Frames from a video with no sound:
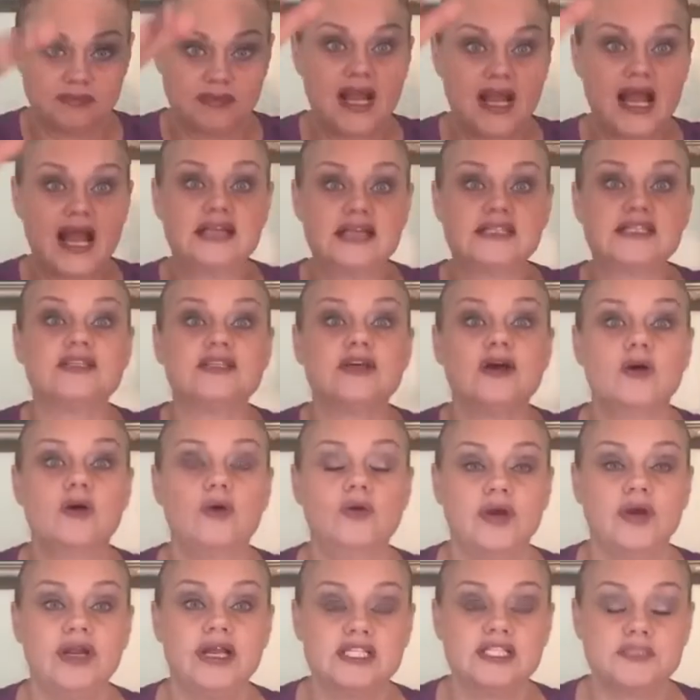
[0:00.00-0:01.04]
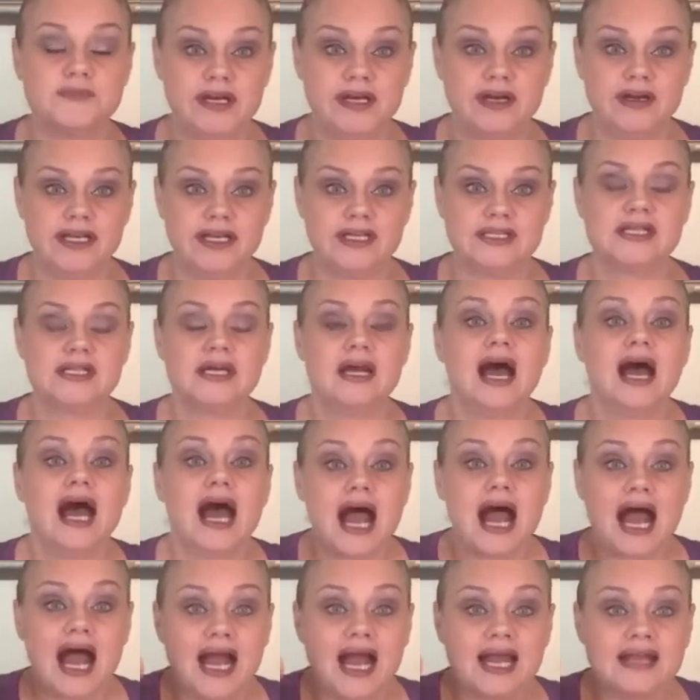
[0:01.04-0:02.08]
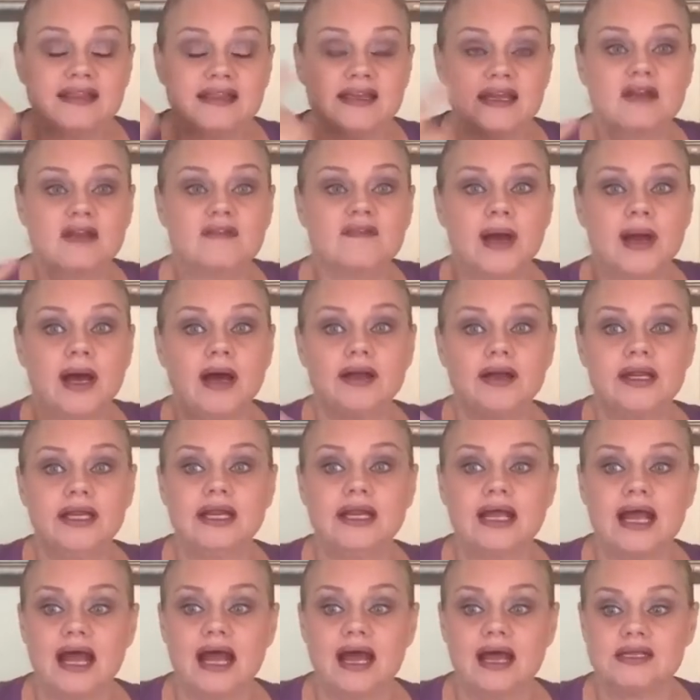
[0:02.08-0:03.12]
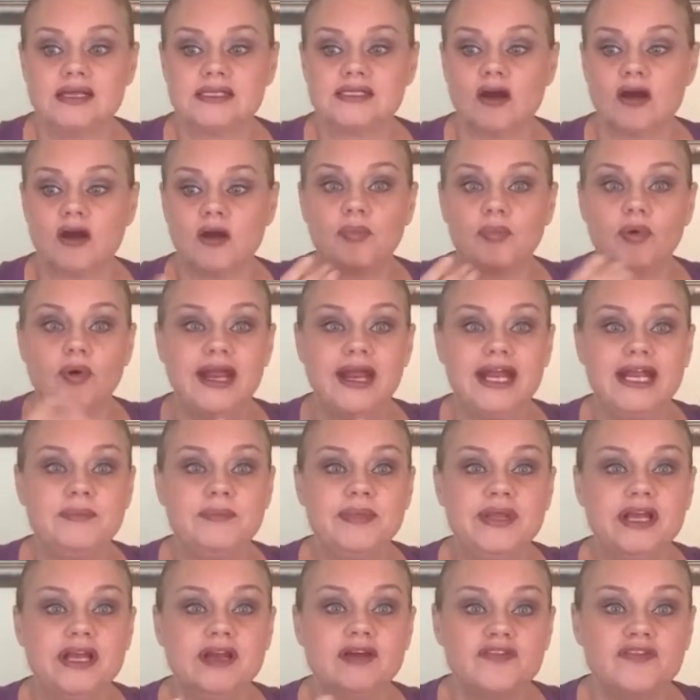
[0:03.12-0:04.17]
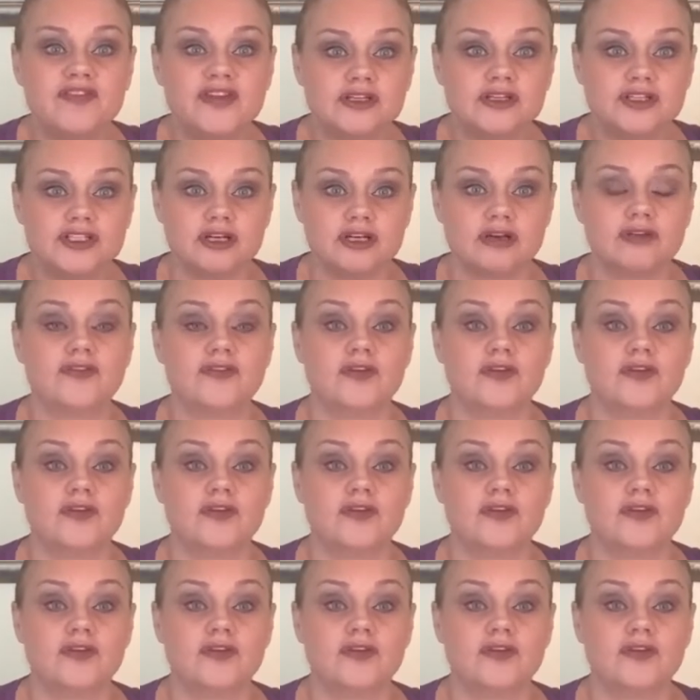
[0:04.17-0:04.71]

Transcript: has its own experience. I think about it as our brain being a filter